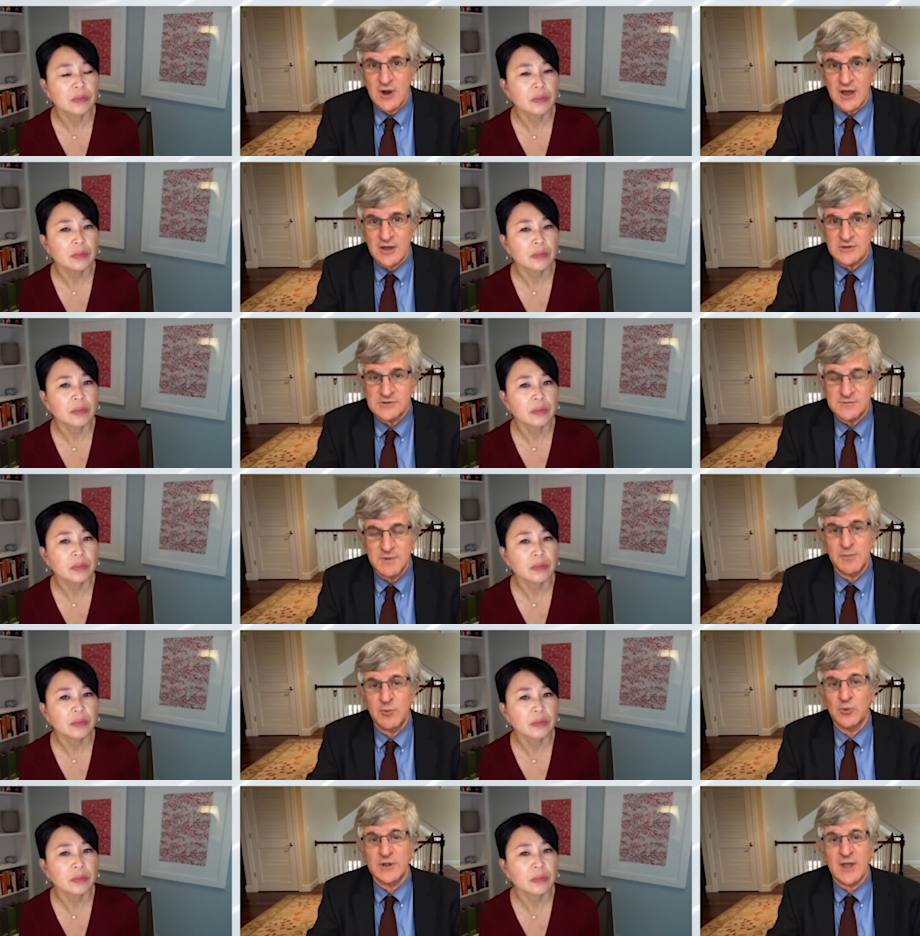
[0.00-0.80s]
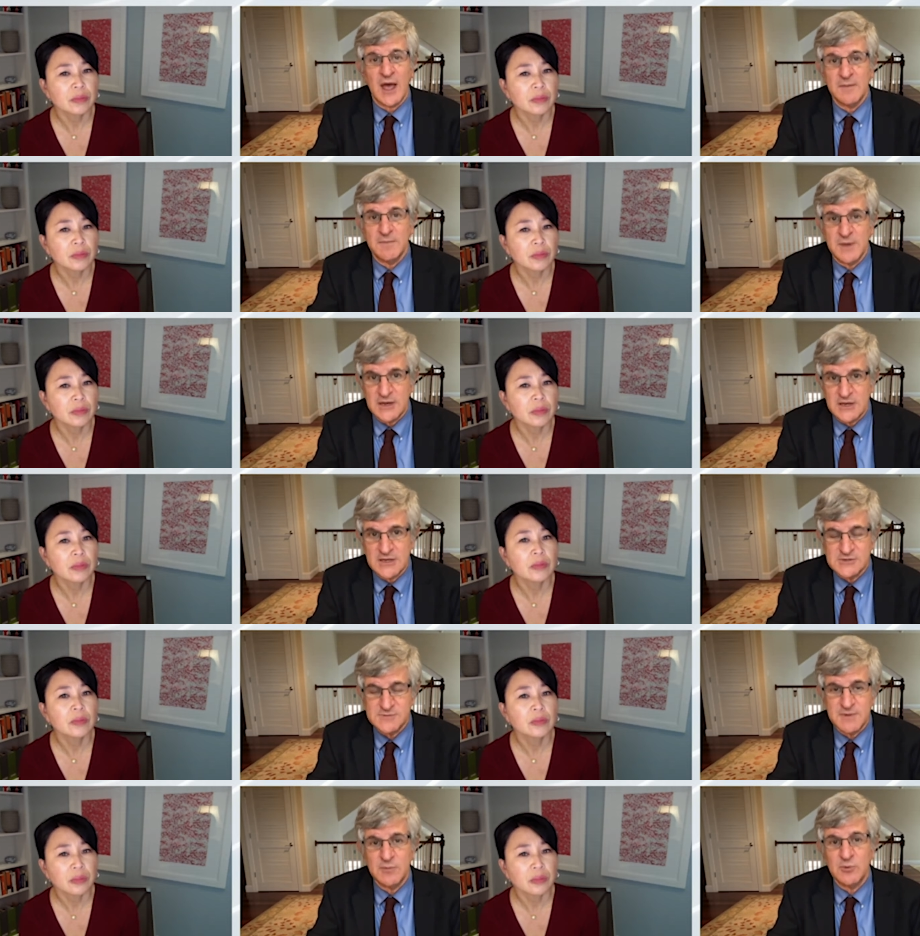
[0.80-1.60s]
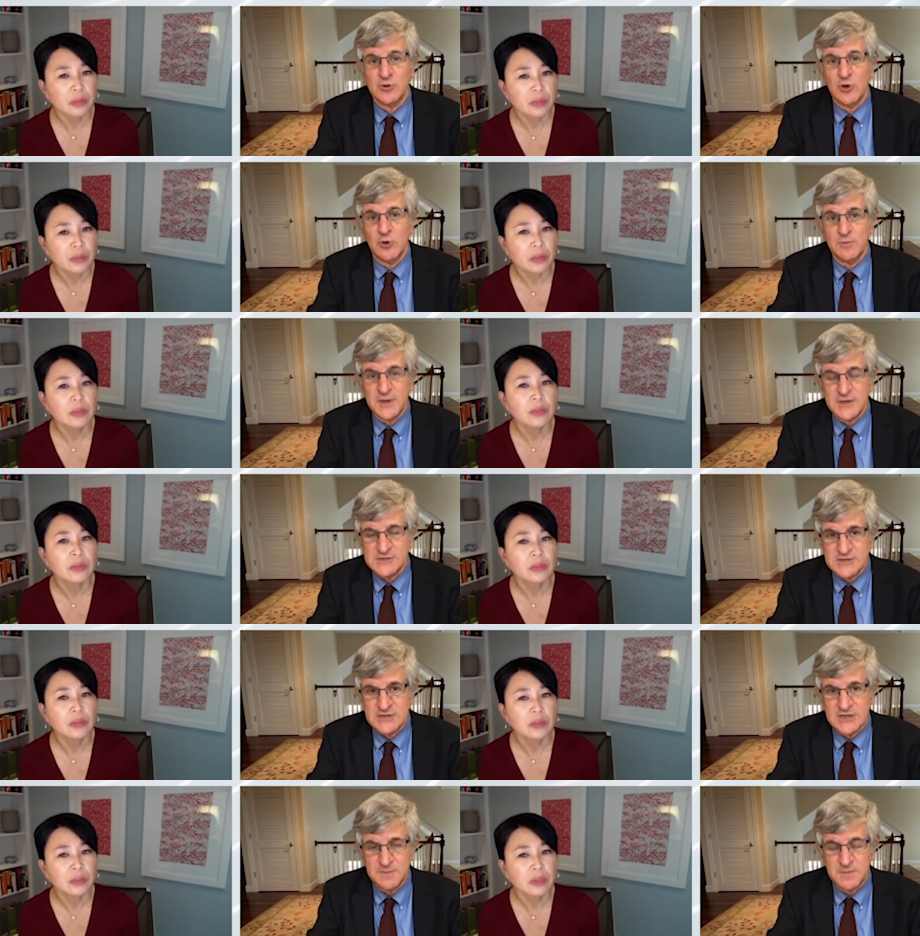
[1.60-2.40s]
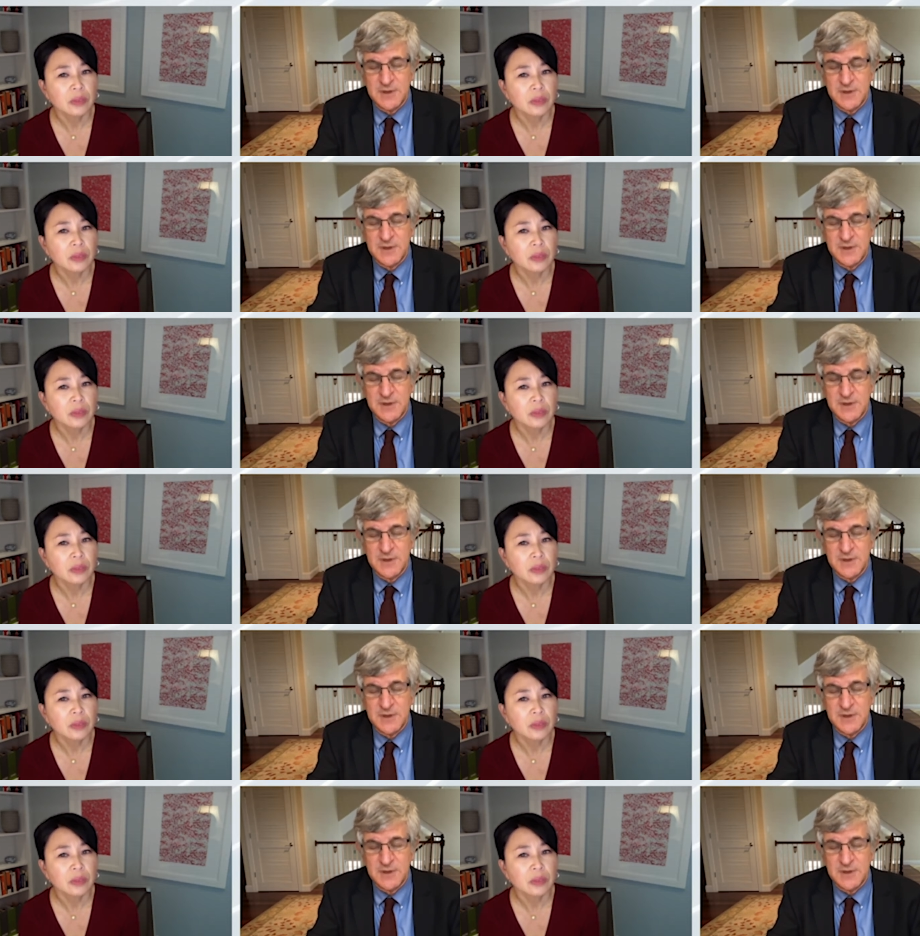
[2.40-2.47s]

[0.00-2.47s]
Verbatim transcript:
Speaker 1: trials. People with diabetes, people with obesity,